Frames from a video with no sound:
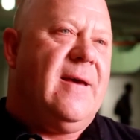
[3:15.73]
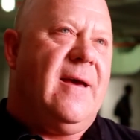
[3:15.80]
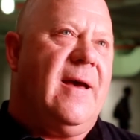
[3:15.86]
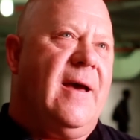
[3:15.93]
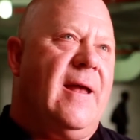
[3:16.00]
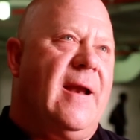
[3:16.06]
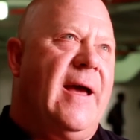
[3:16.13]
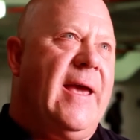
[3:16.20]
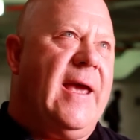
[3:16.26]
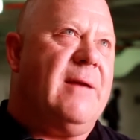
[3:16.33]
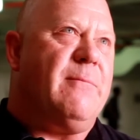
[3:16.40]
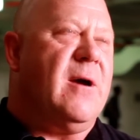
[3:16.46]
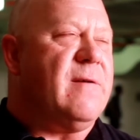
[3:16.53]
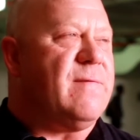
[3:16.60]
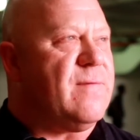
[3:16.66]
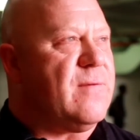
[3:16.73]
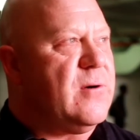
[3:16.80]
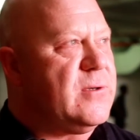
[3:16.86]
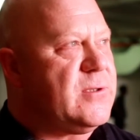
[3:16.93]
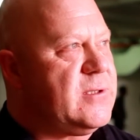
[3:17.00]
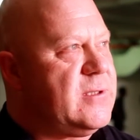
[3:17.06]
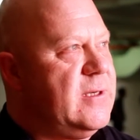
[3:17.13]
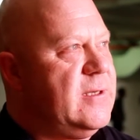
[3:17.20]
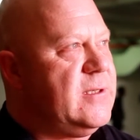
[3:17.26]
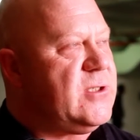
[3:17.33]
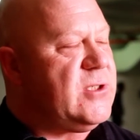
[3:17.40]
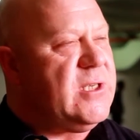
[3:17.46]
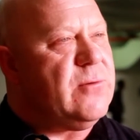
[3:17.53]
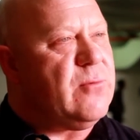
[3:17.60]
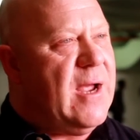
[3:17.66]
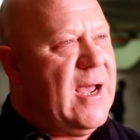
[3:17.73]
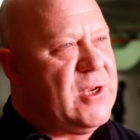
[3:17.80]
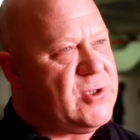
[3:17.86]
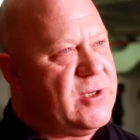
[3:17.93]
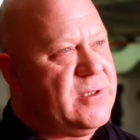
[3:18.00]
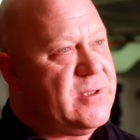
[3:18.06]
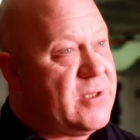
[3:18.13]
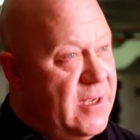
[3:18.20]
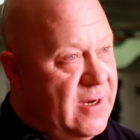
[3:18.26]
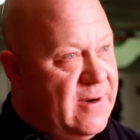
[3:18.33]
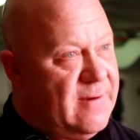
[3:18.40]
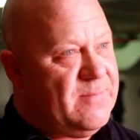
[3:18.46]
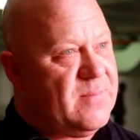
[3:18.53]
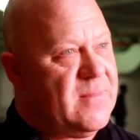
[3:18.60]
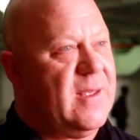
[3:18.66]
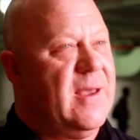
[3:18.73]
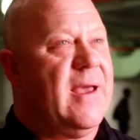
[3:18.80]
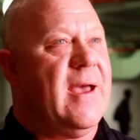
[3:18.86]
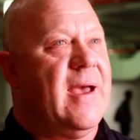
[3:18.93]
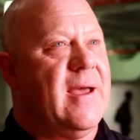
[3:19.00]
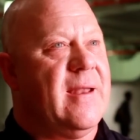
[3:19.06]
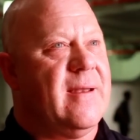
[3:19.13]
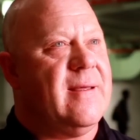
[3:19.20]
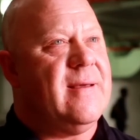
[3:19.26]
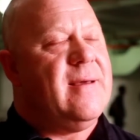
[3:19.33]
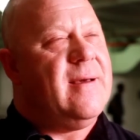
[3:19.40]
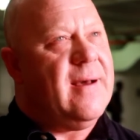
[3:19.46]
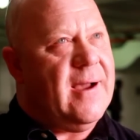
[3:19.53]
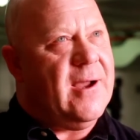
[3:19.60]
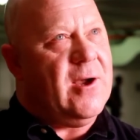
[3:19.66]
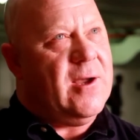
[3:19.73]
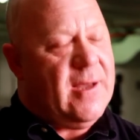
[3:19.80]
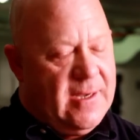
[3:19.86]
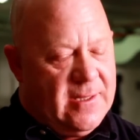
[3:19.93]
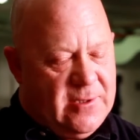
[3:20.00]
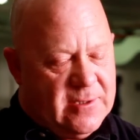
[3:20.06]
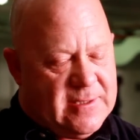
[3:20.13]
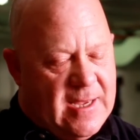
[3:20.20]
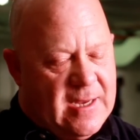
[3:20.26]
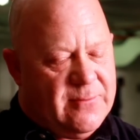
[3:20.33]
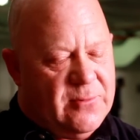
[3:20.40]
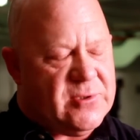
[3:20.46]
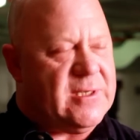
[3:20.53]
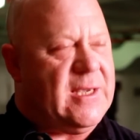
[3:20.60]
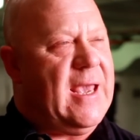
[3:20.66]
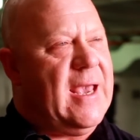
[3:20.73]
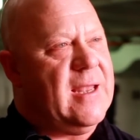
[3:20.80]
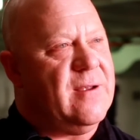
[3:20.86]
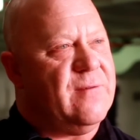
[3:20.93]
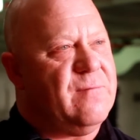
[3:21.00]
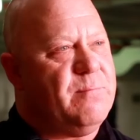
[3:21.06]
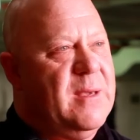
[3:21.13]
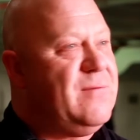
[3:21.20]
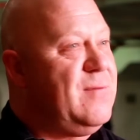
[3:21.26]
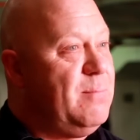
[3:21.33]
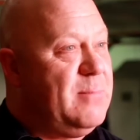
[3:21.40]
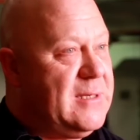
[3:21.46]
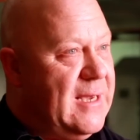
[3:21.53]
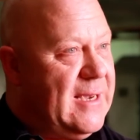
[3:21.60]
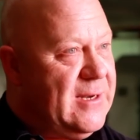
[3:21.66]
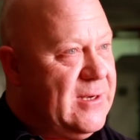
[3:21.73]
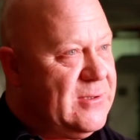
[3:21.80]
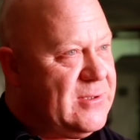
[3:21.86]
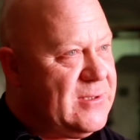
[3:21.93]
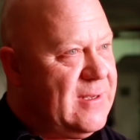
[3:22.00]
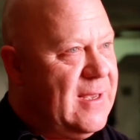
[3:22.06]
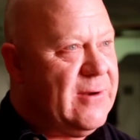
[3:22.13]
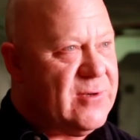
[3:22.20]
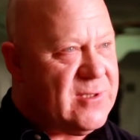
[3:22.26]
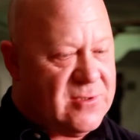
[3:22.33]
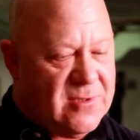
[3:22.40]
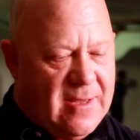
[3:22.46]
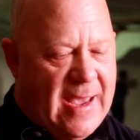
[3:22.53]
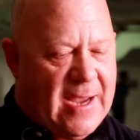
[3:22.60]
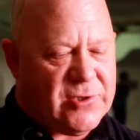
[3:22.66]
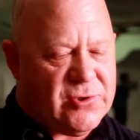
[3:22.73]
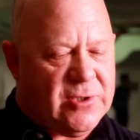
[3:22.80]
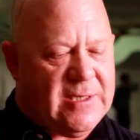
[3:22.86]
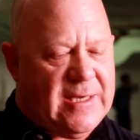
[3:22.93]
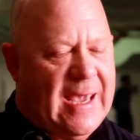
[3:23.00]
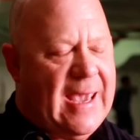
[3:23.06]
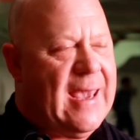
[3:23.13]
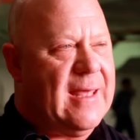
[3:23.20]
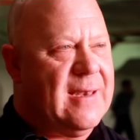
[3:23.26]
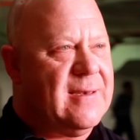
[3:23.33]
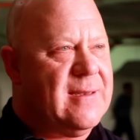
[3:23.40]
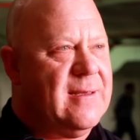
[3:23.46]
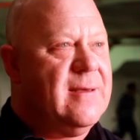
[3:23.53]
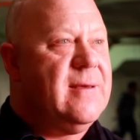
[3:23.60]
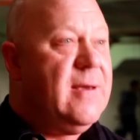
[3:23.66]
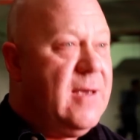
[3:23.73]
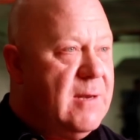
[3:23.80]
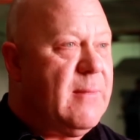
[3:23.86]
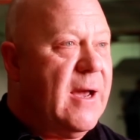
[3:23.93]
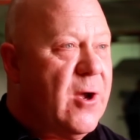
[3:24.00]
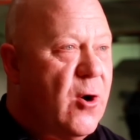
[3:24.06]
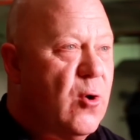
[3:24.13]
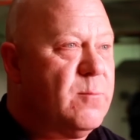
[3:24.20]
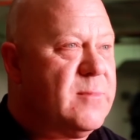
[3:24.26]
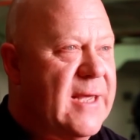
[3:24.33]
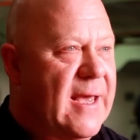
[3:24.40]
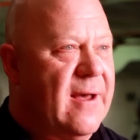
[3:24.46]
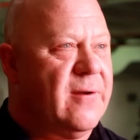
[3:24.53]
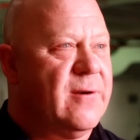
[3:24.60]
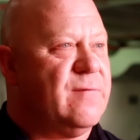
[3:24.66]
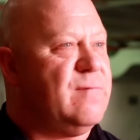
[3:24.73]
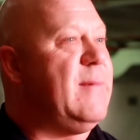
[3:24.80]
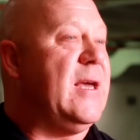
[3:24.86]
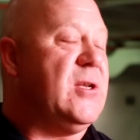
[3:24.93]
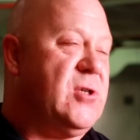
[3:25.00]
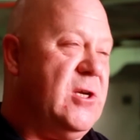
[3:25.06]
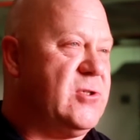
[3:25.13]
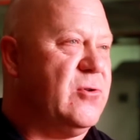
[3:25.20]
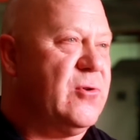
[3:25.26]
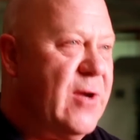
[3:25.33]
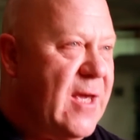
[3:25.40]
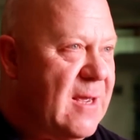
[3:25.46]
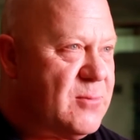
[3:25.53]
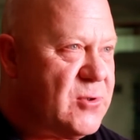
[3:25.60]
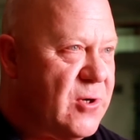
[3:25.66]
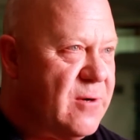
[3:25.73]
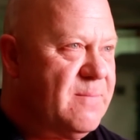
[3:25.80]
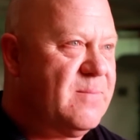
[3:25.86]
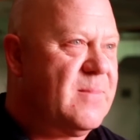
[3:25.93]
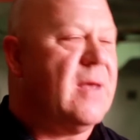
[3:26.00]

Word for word: And I ate my first C rations there, and I, I looked at it, it was a can of beef and potatoes, and it was actually canned in my hometown of Manchester, New Hampshire.